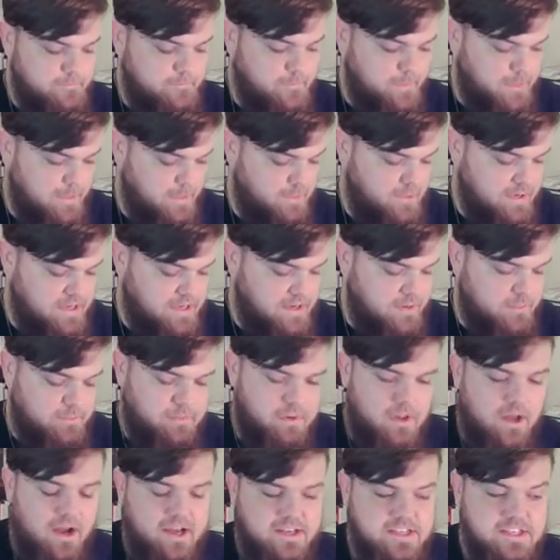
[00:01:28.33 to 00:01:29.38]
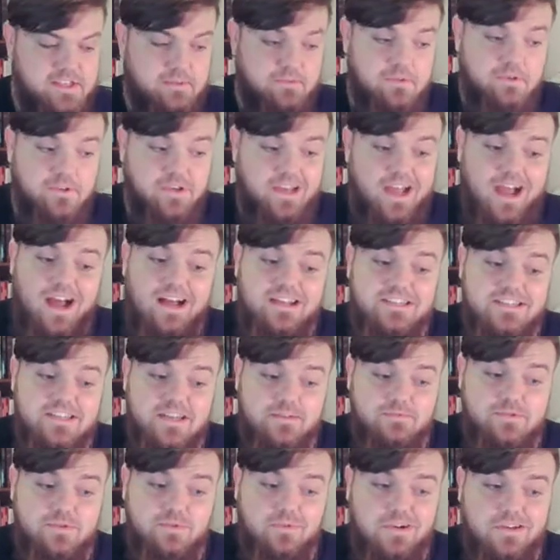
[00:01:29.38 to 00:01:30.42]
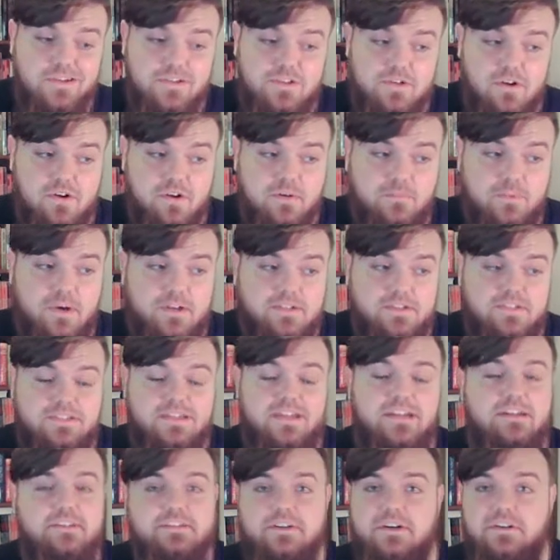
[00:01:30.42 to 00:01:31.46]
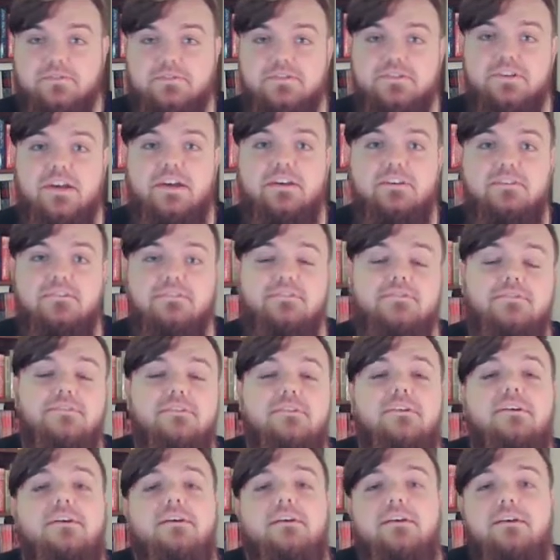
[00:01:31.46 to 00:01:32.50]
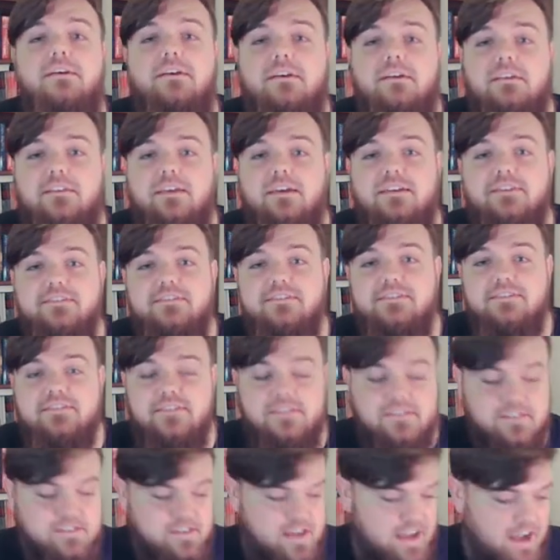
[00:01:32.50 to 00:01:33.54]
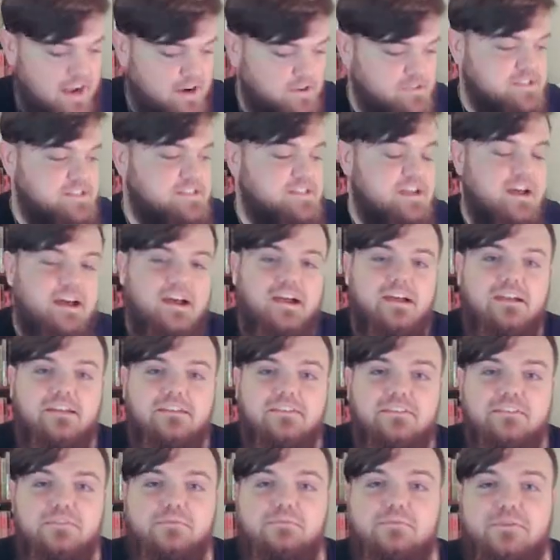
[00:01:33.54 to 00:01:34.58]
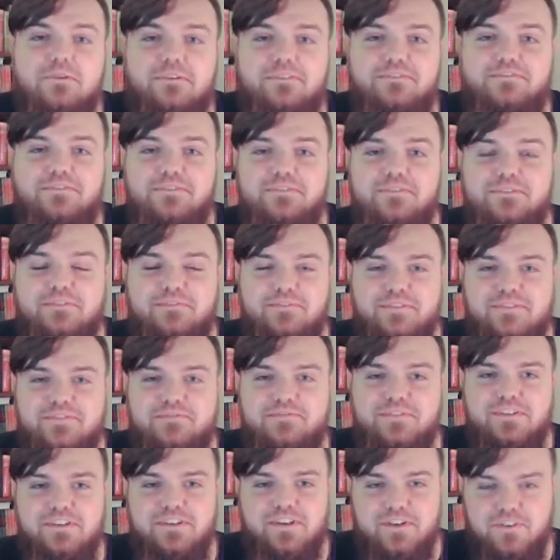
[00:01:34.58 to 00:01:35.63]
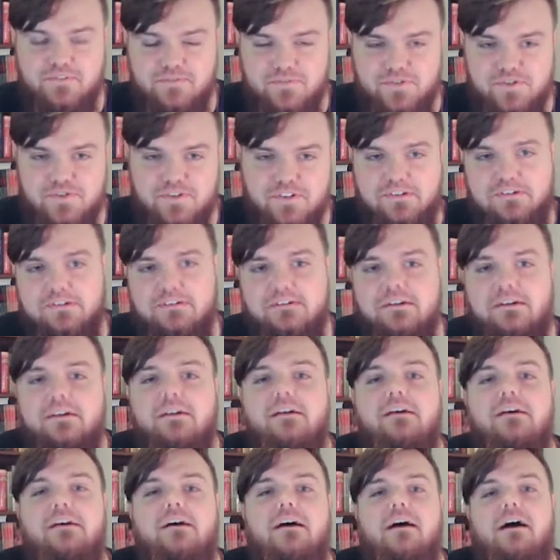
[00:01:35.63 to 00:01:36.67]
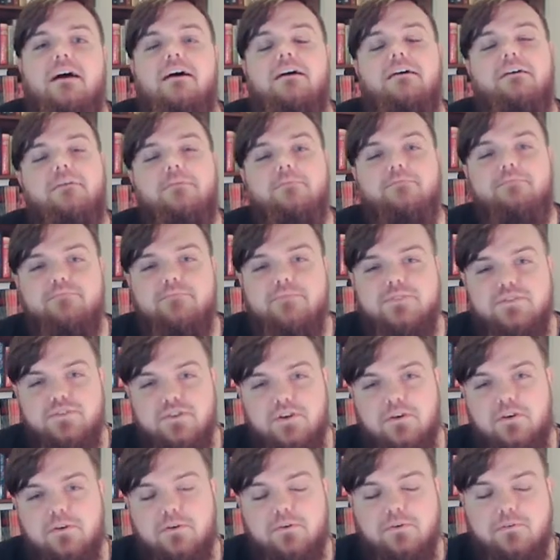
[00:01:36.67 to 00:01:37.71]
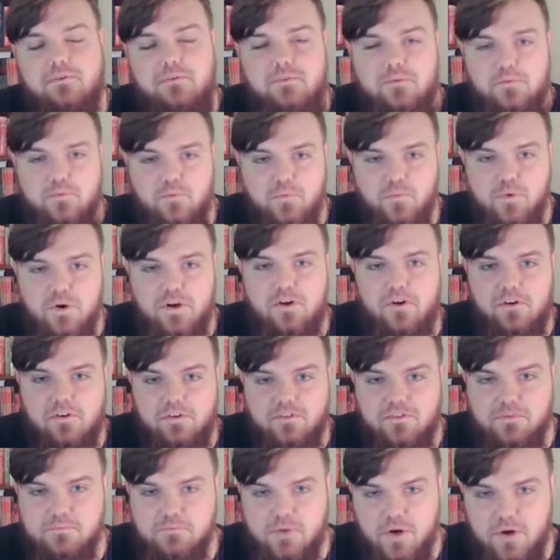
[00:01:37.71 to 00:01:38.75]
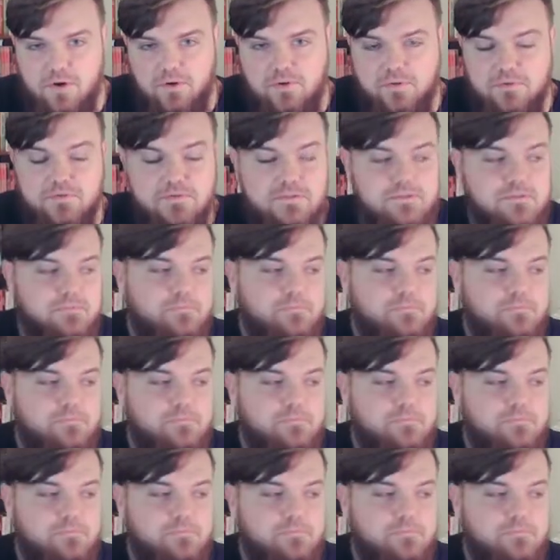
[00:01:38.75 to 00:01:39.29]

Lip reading: We can apply some of the concepts that we're going to talk about today to other scales. That is outside the purview of this video for sure. So, what are the modes?